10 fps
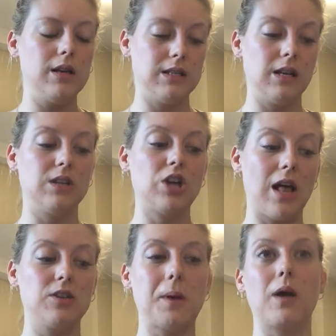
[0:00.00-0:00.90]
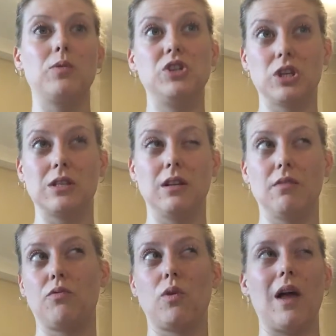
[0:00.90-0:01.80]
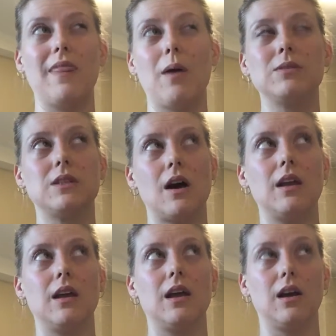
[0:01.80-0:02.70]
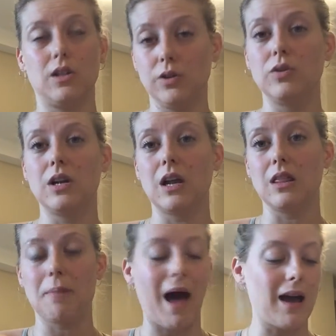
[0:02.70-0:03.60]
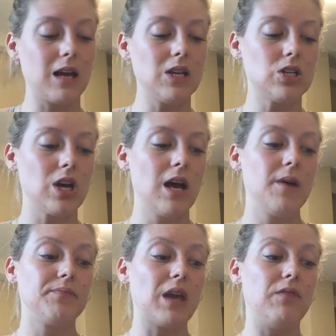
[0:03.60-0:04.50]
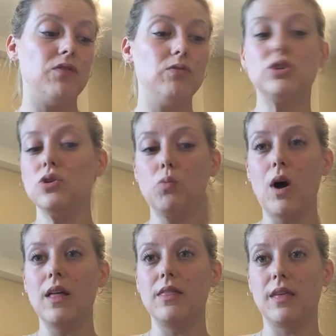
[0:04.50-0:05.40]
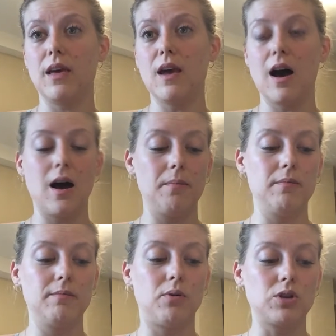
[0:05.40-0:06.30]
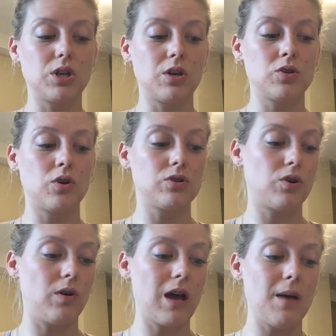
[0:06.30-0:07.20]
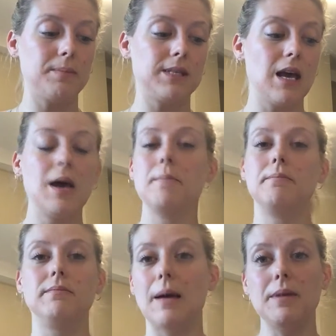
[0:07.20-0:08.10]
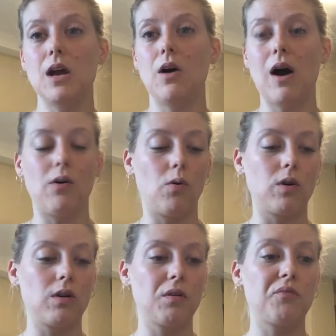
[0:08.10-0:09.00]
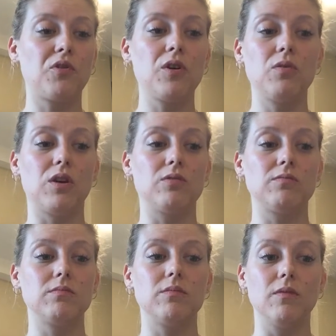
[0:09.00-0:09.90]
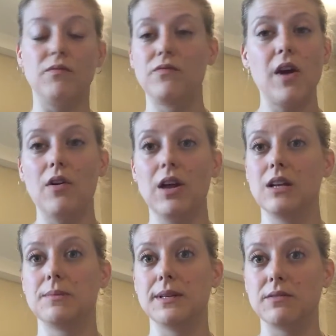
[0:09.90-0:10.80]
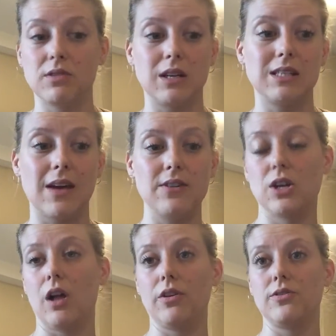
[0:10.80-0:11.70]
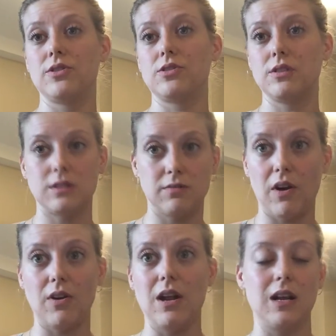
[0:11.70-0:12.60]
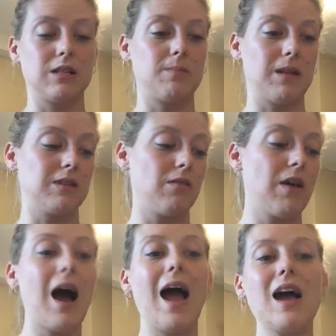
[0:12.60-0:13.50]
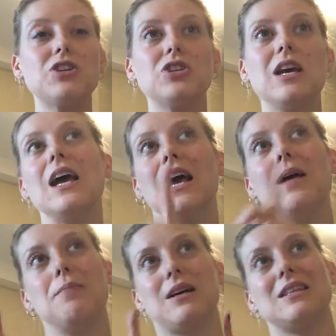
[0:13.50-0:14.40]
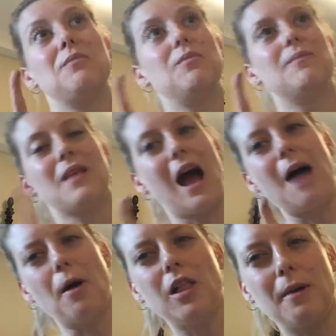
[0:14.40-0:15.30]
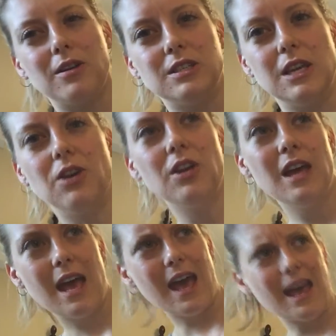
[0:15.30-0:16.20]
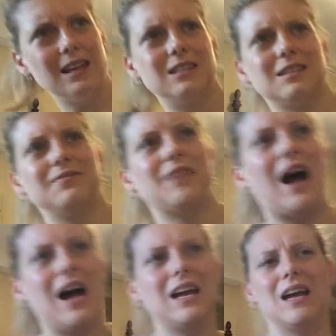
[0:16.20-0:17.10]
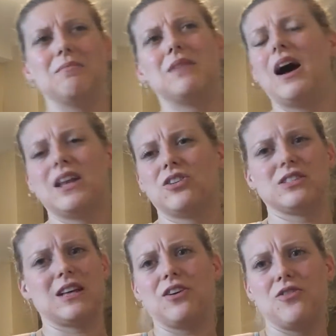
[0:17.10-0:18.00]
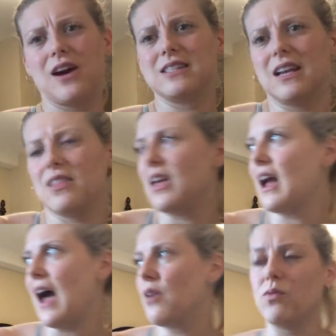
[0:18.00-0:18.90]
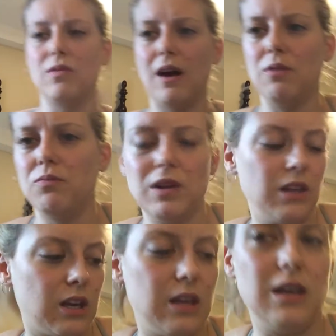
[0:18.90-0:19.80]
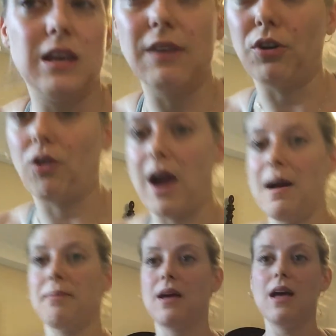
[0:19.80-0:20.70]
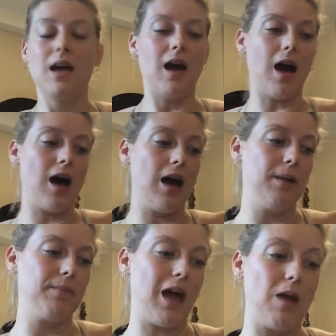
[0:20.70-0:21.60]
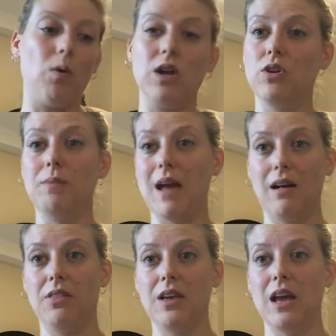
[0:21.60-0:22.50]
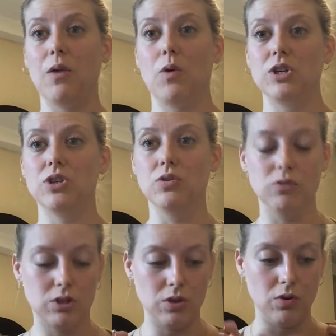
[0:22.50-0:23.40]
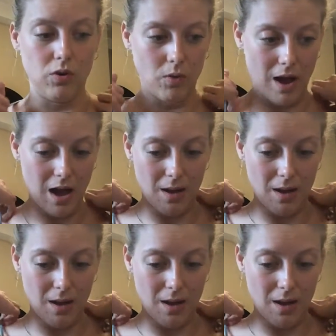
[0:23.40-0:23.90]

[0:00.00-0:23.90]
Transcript: did a challenge pack with just the Lift 4, and that was not included in the package. If you do want the portion control cups, let me know. I'll order them for you. They're very inexpensive. They're like $7. It's very inexpensive. I actually, because I'm all about a deal, and I am not here to sell you guys anything. I really could give a crap. I want you to be healthy, and I want you to